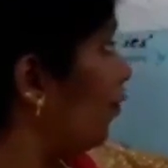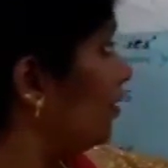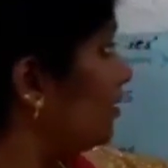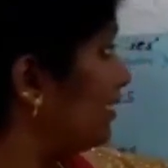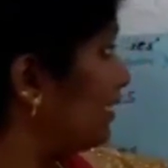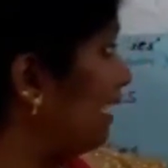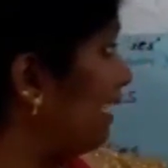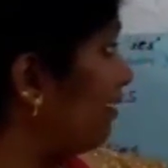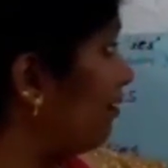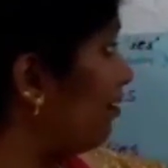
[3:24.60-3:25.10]

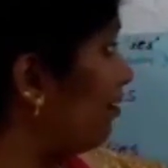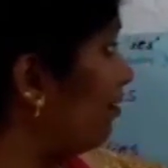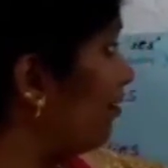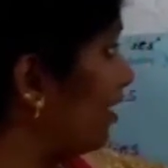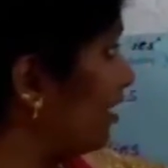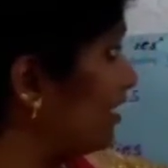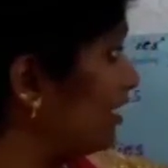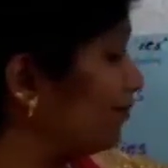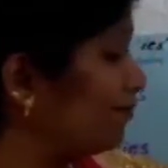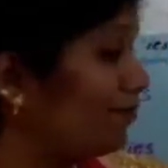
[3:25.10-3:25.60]

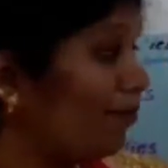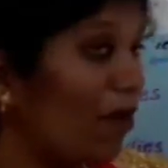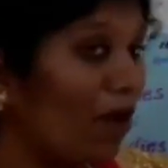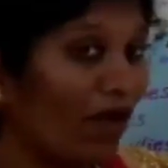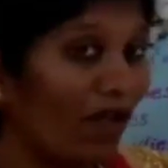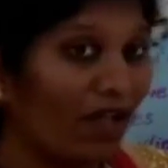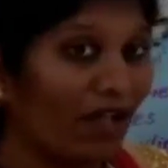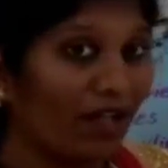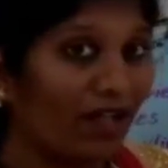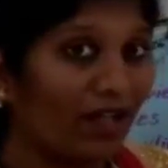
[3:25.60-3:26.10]
Singular is
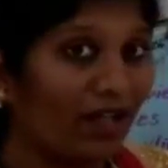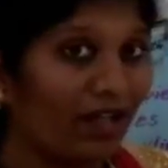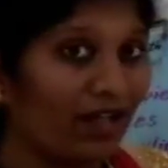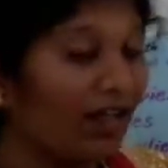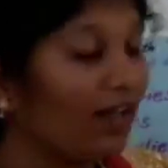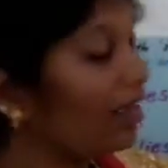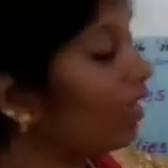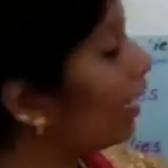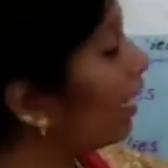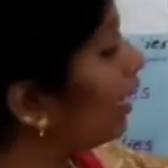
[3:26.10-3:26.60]
book
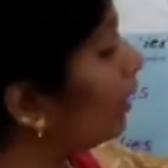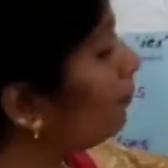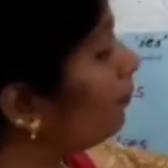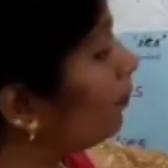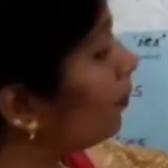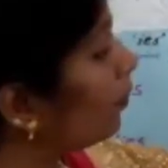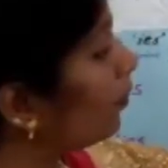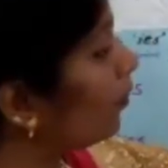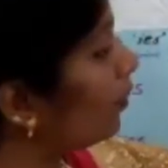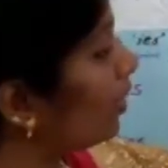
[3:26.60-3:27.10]

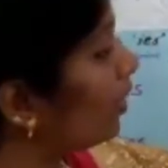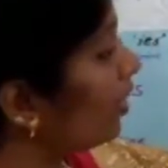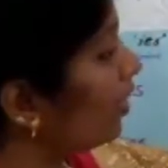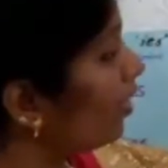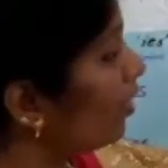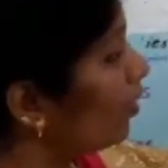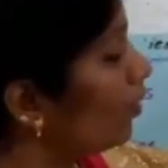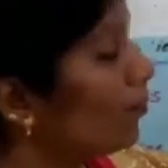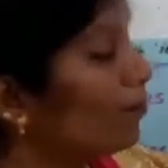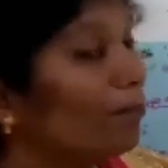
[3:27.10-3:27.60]
and
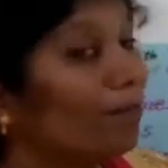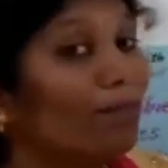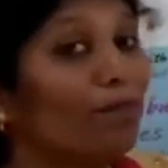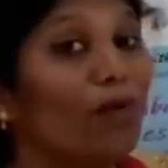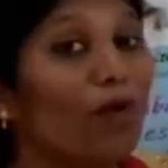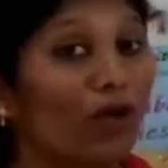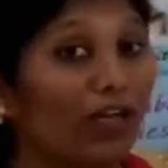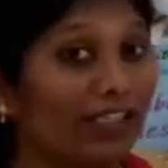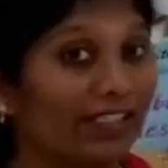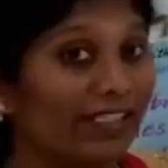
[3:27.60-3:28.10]
plural
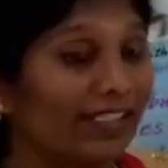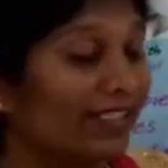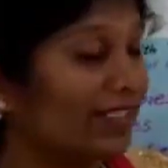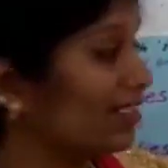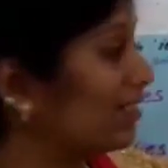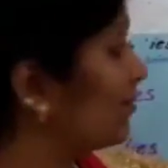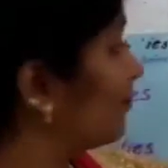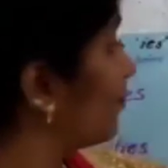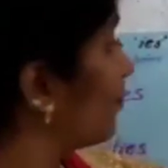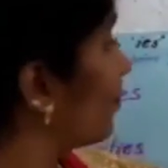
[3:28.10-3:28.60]

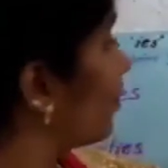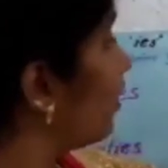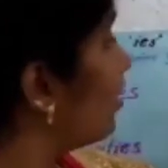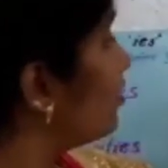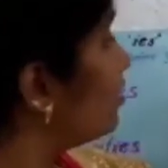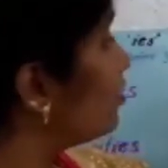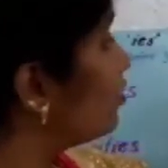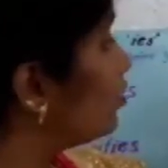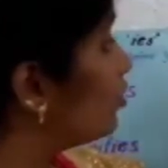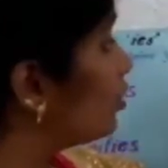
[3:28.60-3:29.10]
books.
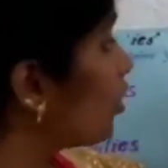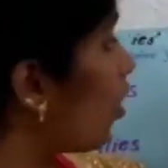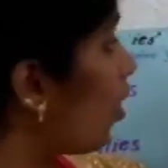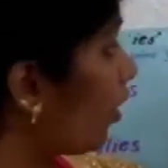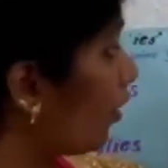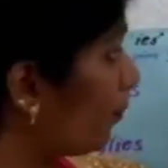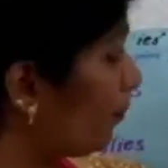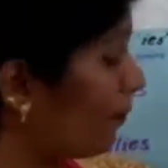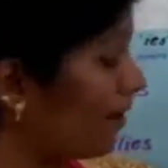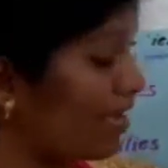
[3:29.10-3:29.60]

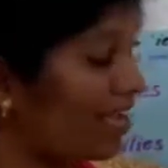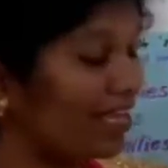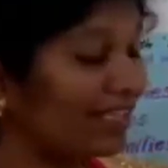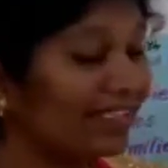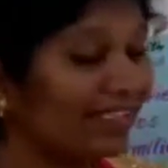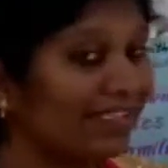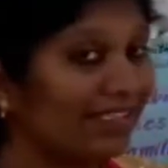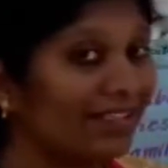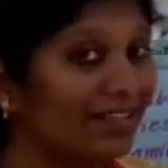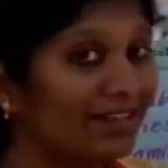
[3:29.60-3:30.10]
Chalk
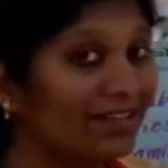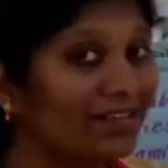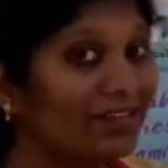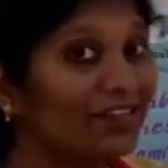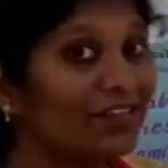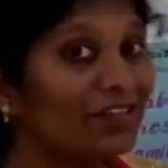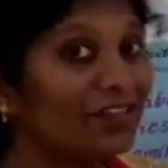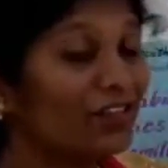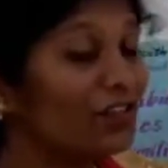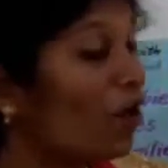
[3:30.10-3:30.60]
piece,
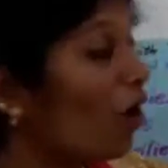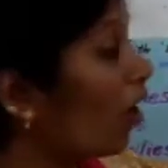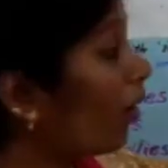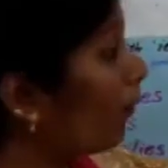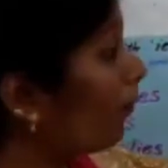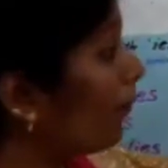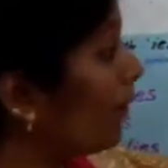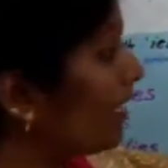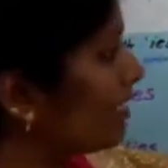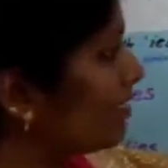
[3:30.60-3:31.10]

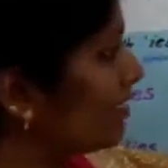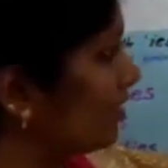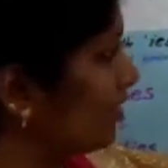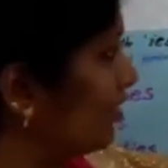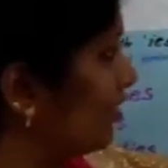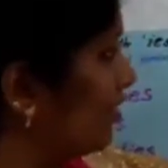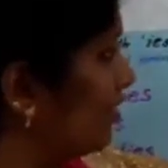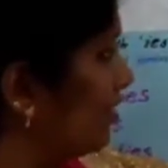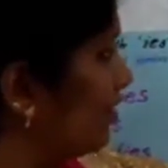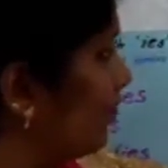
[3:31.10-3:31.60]
chalk
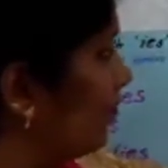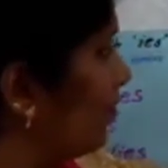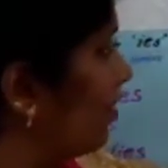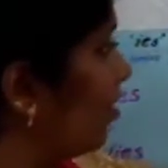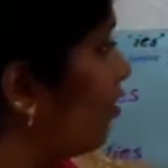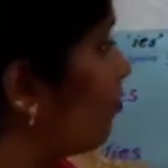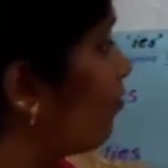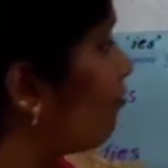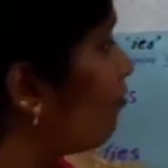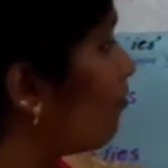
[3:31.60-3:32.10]
pieces.
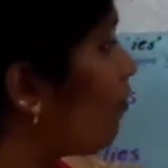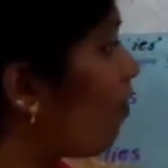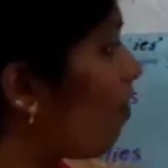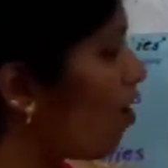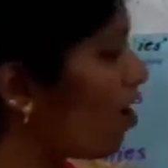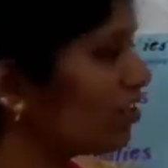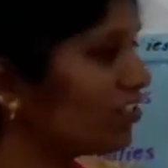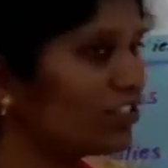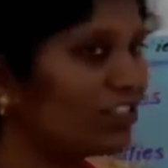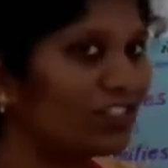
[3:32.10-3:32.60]

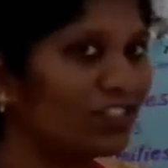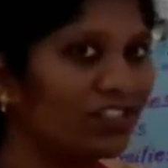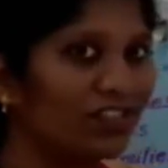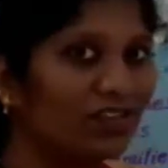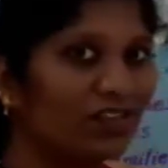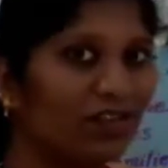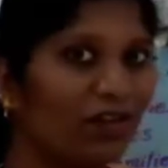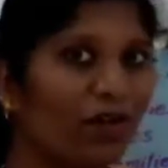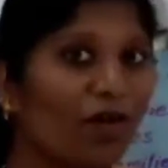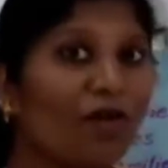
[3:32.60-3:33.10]

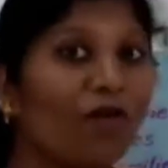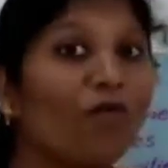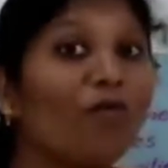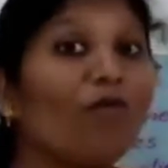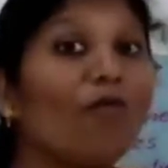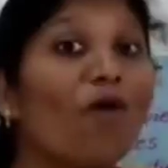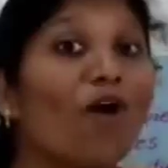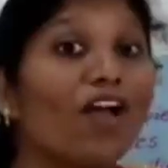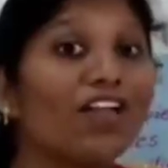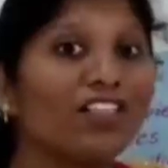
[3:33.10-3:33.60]
Watch,
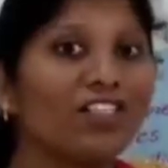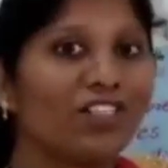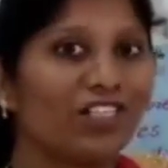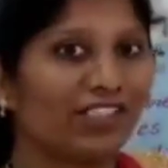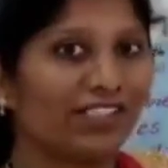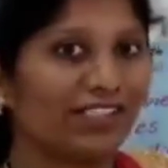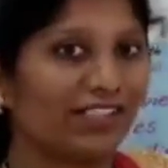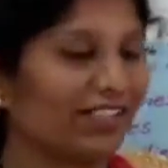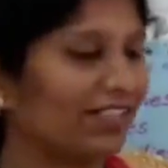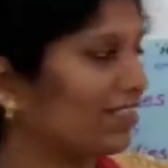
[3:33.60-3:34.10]
watches.